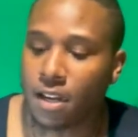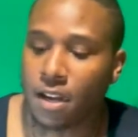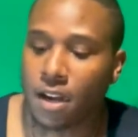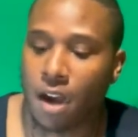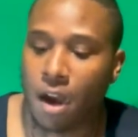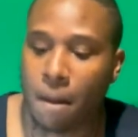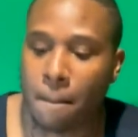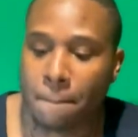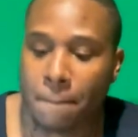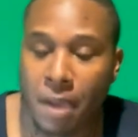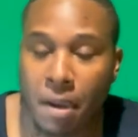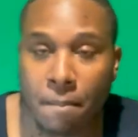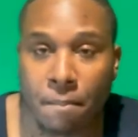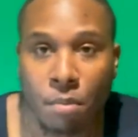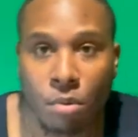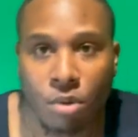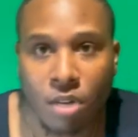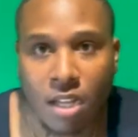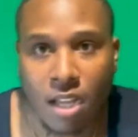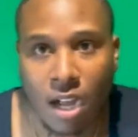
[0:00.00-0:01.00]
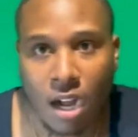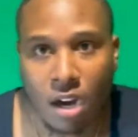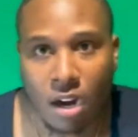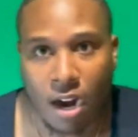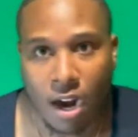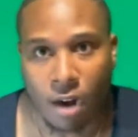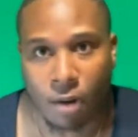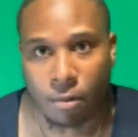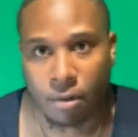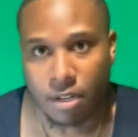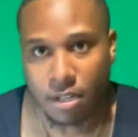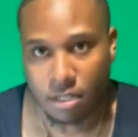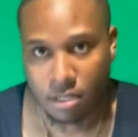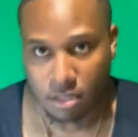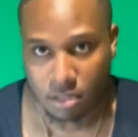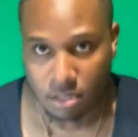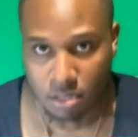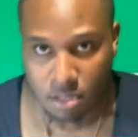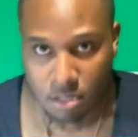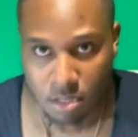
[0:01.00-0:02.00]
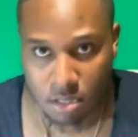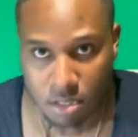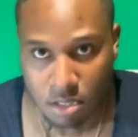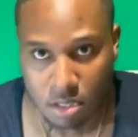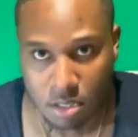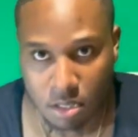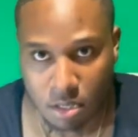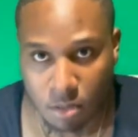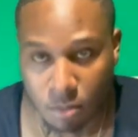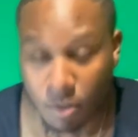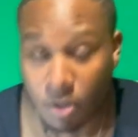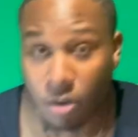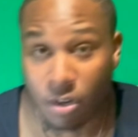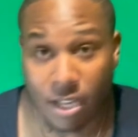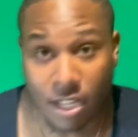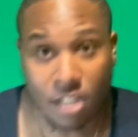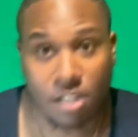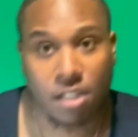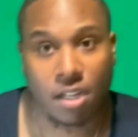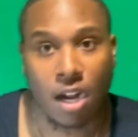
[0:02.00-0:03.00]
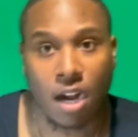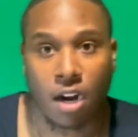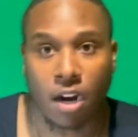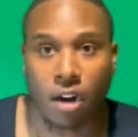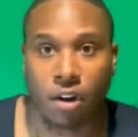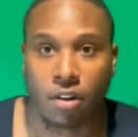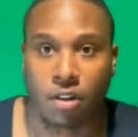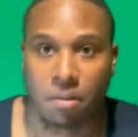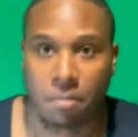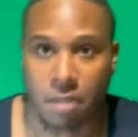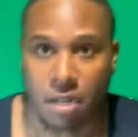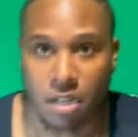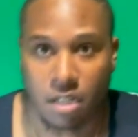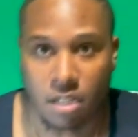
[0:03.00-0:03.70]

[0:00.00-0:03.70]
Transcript: Bit booty Kyle Lowry. We're gonna get to Kyle Lowry in a minute.